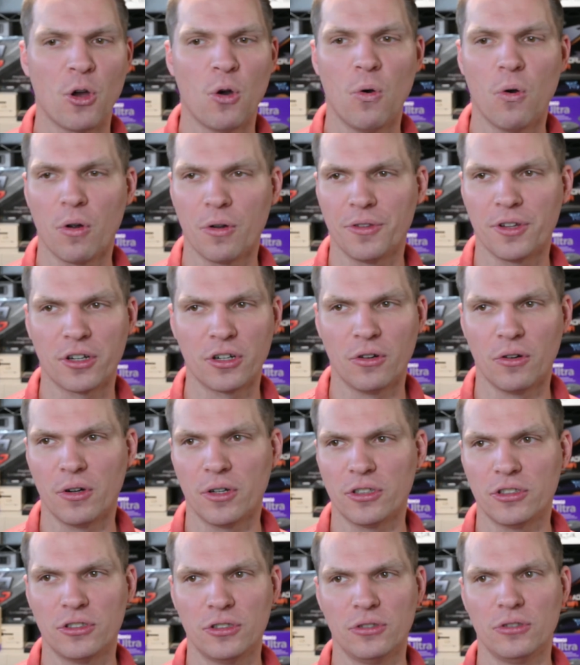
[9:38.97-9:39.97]
or they're
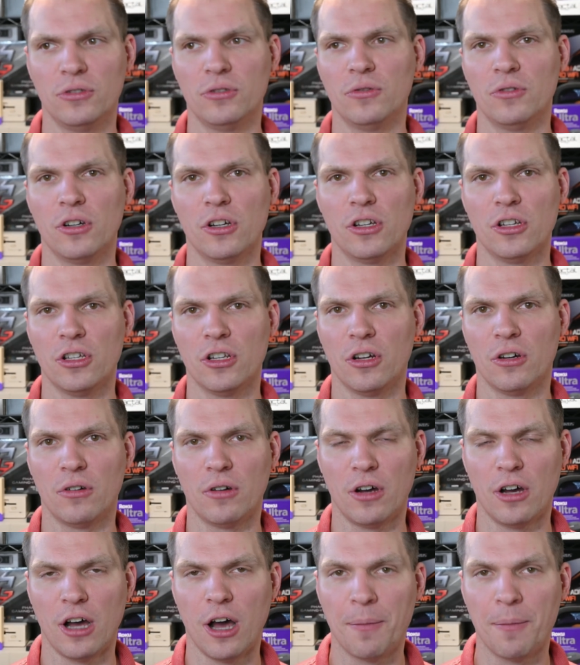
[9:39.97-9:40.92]
going to, you know,